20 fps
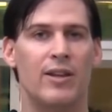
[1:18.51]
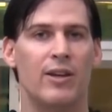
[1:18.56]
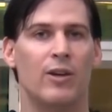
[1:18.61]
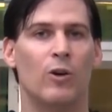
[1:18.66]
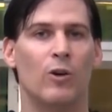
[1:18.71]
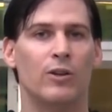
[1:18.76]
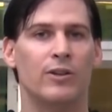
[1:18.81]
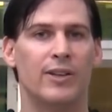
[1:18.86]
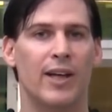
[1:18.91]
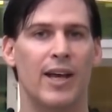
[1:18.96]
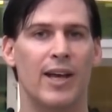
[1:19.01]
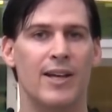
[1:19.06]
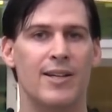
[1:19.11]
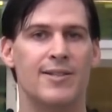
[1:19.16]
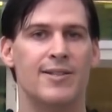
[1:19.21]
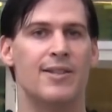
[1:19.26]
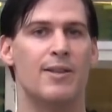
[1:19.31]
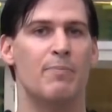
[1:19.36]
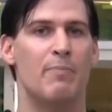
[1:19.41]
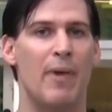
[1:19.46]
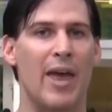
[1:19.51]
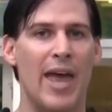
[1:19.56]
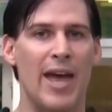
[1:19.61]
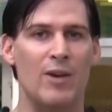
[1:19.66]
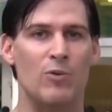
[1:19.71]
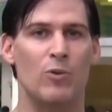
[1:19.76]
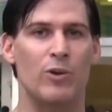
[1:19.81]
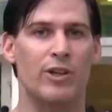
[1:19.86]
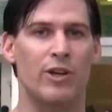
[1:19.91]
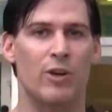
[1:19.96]
In the old days, the
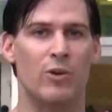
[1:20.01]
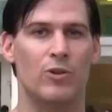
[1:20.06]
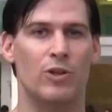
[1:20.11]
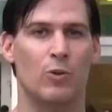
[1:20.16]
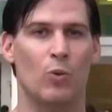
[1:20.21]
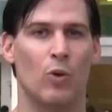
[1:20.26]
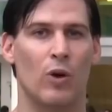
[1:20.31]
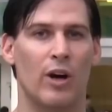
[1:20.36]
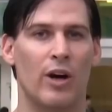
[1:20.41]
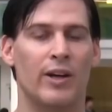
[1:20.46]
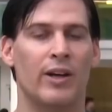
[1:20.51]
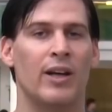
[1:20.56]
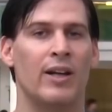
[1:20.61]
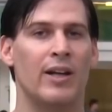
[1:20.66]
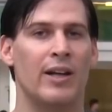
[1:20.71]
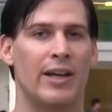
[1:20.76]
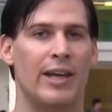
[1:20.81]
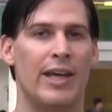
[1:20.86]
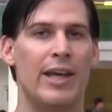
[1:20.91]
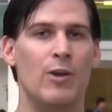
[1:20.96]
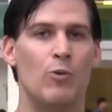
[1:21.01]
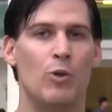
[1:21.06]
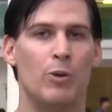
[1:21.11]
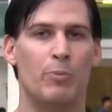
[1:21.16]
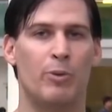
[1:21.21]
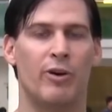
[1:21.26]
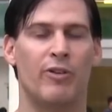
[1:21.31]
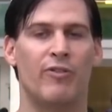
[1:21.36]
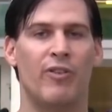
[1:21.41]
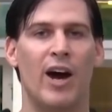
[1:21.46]
man would go to work, he would
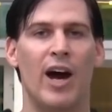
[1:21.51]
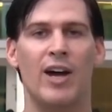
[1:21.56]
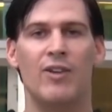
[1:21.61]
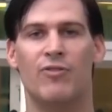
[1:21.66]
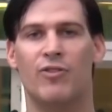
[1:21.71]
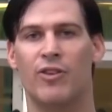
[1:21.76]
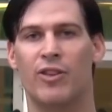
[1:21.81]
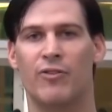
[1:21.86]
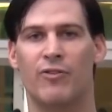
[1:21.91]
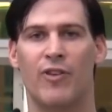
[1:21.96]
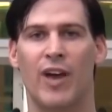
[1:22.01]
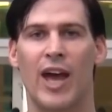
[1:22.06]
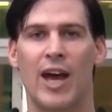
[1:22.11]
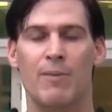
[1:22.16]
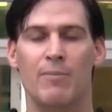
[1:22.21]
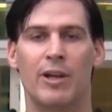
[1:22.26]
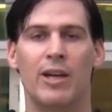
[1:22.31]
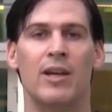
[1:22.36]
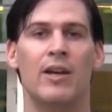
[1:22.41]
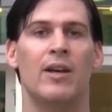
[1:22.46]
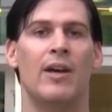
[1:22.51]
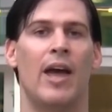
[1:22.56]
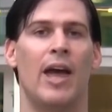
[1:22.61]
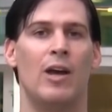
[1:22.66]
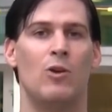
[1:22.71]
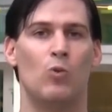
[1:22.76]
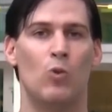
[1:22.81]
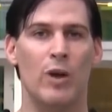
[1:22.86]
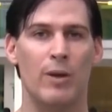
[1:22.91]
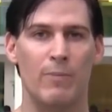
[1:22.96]
provide for the family,
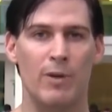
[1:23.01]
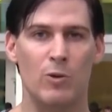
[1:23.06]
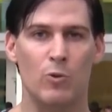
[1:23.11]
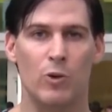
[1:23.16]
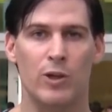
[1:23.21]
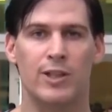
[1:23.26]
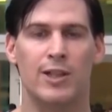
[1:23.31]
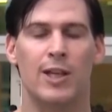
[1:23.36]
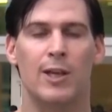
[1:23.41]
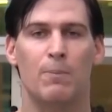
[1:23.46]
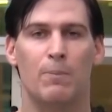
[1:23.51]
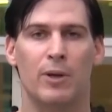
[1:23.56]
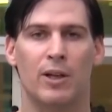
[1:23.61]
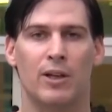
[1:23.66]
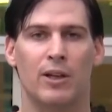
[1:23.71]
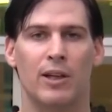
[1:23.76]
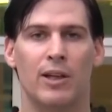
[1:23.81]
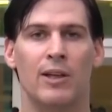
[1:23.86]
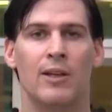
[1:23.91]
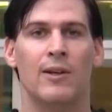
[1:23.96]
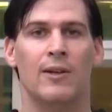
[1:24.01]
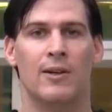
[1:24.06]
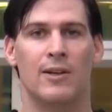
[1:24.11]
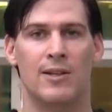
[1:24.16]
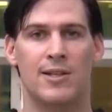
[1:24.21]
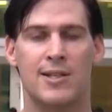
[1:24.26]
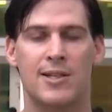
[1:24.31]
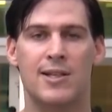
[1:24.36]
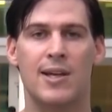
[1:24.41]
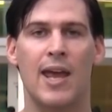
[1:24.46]
and women were typically
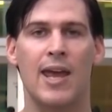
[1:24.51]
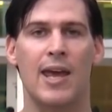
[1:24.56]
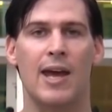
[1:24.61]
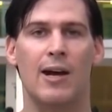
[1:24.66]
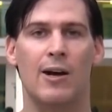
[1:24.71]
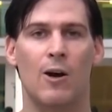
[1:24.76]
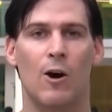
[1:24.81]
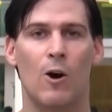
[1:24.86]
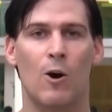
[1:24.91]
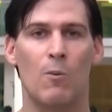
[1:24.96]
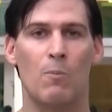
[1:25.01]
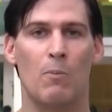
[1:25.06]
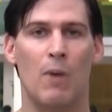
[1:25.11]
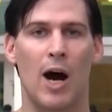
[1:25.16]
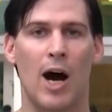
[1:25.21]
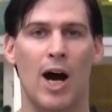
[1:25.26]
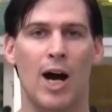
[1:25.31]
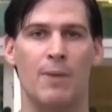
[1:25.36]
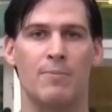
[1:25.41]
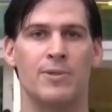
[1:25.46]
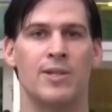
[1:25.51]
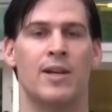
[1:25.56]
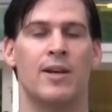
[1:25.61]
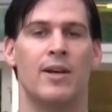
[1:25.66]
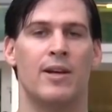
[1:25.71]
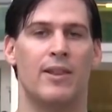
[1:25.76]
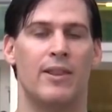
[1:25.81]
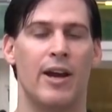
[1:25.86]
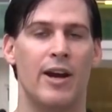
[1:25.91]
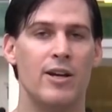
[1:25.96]
stay-at-home moms.
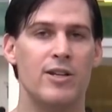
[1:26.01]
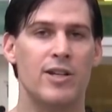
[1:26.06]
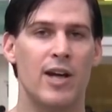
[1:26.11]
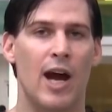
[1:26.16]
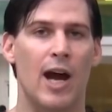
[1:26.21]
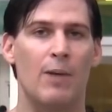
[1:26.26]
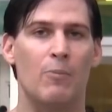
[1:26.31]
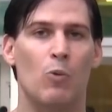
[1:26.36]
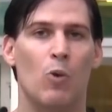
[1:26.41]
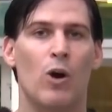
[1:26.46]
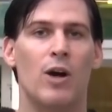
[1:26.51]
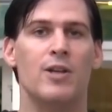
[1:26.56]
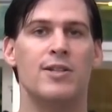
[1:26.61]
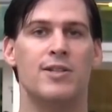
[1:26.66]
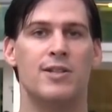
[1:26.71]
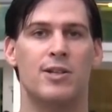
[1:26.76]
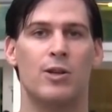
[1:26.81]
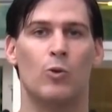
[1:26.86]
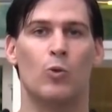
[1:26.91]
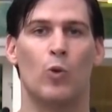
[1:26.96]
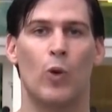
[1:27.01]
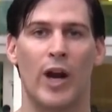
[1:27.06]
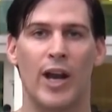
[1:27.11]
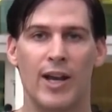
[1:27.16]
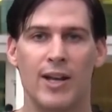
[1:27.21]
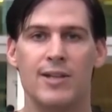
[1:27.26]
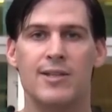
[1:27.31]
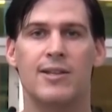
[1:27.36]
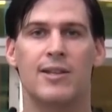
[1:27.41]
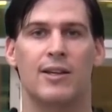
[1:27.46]
Their job was to
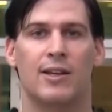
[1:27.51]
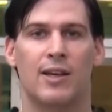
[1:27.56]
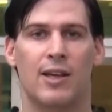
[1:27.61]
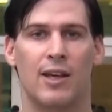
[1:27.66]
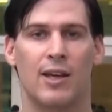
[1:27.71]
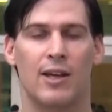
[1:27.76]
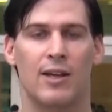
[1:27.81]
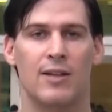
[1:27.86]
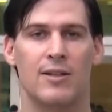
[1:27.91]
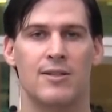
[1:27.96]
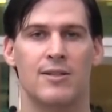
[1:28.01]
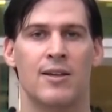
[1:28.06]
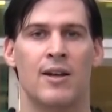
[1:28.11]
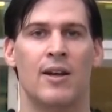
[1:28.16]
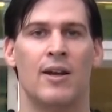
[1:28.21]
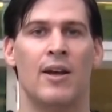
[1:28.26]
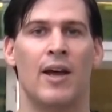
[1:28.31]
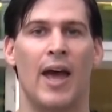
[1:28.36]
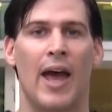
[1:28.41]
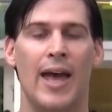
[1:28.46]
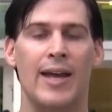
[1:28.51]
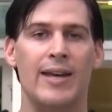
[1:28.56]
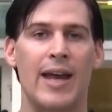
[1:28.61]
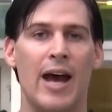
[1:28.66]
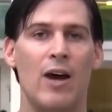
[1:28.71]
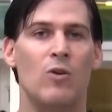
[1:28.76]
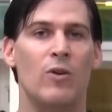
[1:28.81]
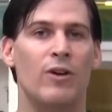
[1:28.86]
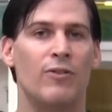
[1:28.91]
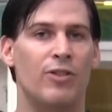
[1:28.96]
raise the kids. And
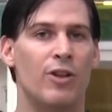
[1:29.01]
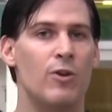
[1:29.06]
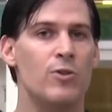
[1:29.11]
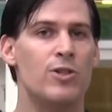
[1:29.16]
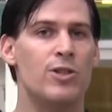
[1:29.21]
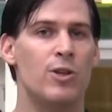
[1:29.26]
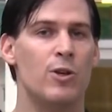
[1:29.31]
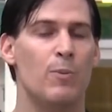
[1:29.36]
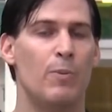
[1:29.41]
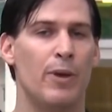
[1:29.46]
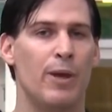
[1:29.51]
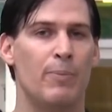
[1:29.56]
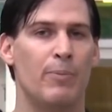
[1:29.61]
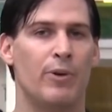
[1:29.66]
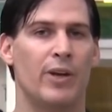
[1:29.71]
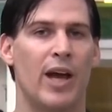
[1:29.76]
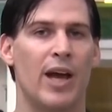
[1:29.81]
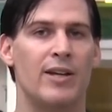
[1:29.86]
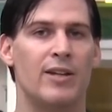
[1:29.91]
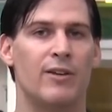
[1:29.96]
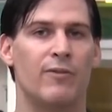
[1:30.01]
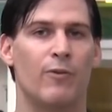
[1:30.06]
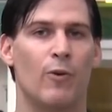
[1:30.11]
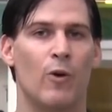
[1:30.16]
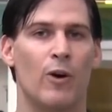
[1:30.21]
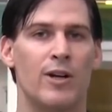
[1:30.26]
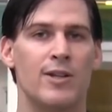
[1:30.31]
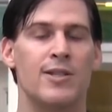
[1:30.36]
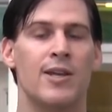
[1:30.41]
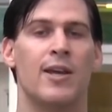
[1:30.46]
now, if those two people got
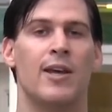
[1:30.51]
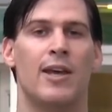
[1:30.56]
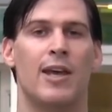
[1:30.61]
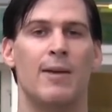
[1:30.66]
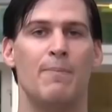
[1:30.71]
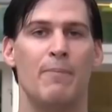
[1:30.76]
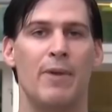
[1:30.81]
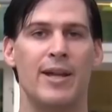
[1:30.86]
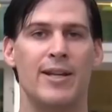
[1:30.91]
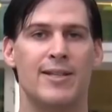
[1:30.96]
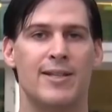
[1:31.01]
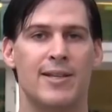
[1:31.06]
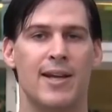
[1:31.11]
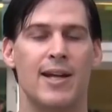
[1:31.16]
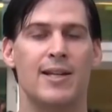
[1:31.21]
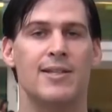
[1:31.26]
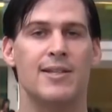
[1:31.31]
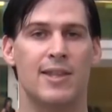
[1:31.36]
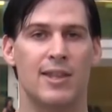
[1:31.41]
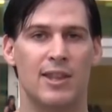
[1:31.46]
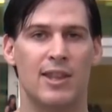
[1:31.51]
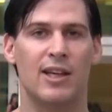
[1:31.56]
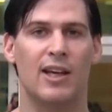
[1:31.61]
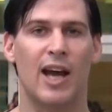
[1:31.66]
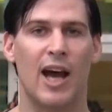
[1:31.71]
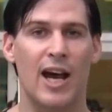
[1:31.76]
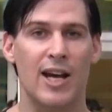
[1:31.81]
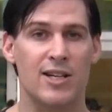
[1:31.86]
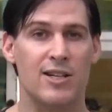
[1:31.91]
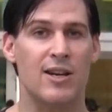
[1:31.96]
divorced, it made sense that the
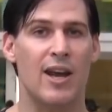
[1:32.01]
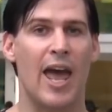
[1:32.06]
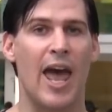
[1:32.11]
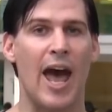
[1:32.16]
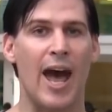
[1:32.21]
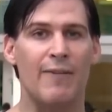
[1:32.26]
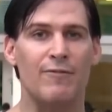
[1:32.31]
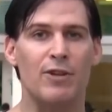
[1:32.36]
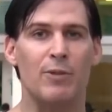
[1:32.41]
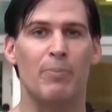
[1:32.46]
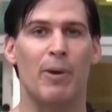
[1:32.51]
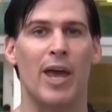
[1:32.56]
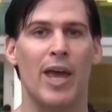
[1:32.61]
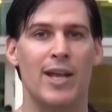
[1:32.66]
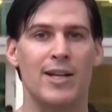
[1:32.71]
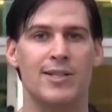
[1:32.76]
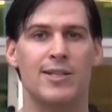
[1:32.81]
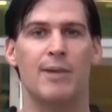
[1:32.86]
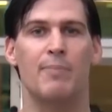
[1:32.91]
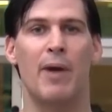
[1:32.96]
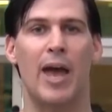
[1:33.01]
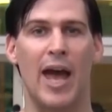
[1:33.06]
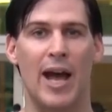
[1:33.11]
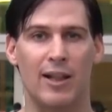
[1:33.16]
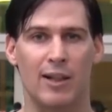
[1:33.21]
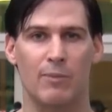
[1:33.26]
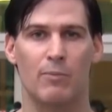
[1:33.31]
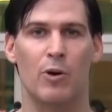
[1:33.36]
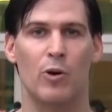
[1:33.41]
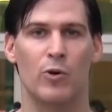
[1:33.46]
guy should have to pay some
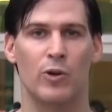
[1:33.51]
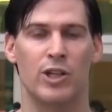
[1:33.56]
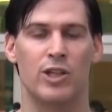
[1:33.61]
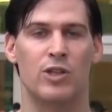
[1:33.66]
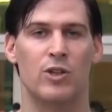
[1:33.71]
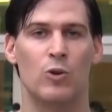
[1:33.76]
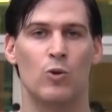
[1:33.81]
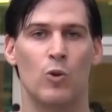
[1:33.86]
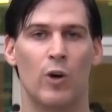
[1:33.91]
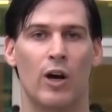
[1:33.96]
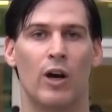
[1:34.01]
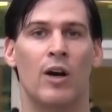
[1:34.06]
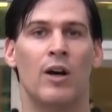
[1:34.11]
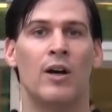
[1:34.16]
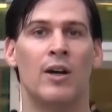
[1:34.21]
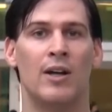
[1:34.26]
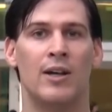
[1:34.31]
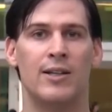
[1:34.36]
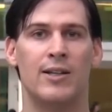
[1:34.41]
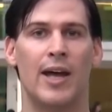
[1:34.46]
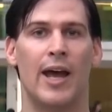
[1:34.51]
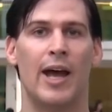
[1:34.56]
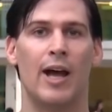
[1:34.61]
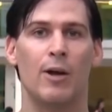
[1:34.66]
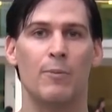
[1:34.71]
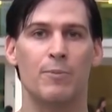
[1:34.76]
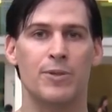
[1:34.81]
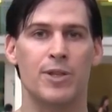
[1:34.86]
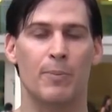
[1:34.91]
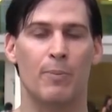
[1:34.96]
alimony to her to
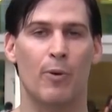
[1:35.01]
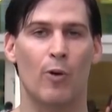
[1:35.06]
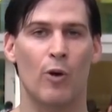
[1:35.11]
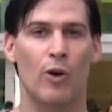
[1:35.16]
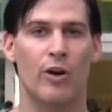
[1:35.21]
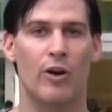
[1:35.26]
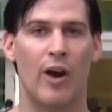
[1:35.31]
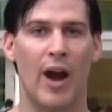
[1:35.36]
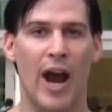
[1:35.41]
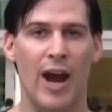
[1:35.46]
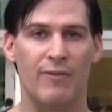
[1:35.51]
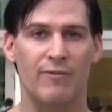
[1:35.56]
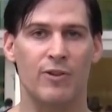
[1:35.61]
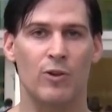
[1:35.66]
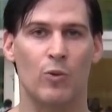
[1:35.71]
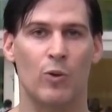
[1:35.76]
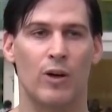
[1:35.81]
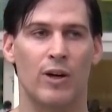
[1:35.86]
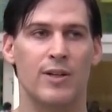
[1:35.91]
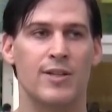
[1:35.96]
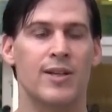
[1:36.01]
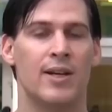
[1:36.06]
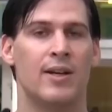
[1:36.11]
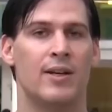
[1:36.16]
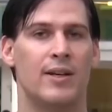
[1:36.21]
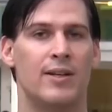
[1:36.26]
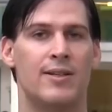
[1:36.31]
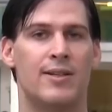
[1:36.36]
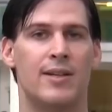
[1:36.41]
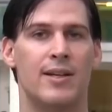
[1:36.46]
help support her afterwards,
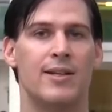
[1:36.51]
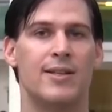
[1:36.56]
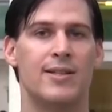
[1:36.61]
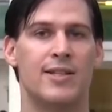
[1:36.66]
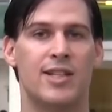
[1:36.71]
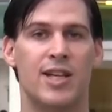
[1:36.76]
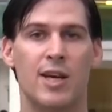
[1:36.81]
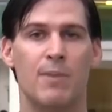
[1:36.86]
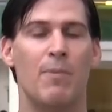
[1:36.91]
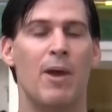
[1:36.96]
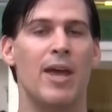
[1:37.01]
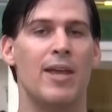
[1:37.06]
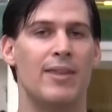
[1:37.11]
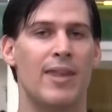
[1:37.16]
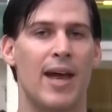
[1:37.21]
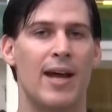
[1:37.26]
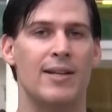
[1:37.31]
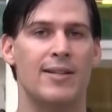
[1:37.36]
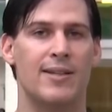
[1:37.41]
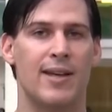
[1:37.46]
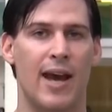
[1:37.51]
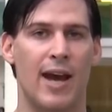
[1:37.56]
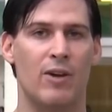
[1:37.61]
since she made that